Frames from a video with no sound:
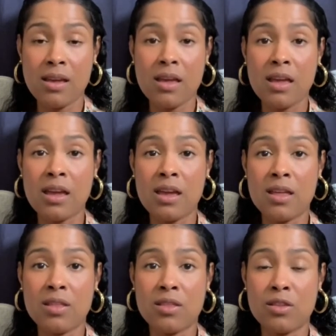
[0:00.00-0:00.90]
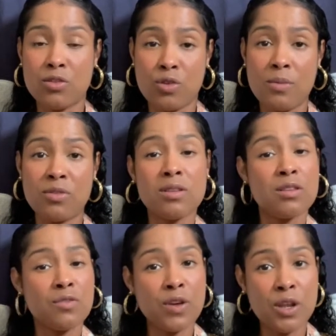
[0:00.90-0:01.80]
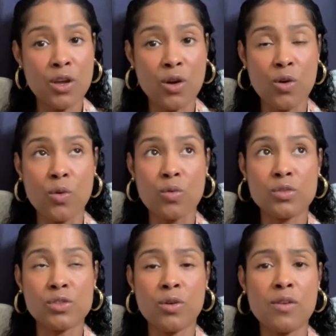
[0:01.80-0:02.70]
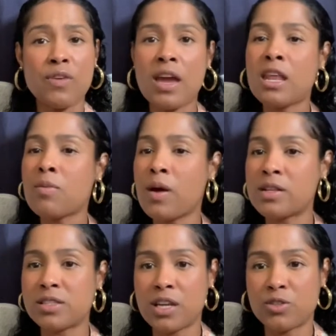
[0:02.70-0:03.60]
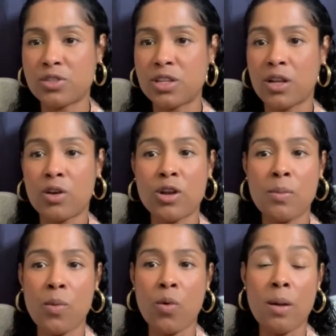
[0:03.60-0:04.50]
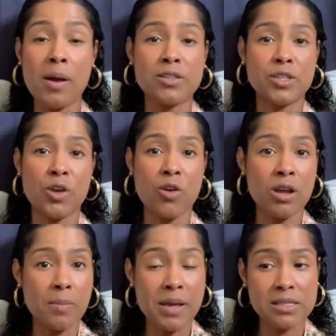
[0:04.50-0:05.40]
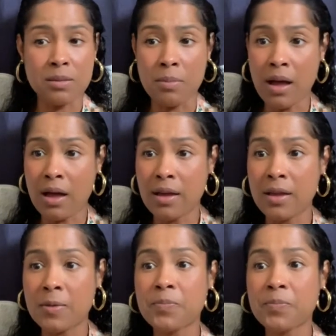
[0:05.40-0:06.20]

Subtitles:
in the description of this video. So if anyone is interested in learning more about securing a peace of mind,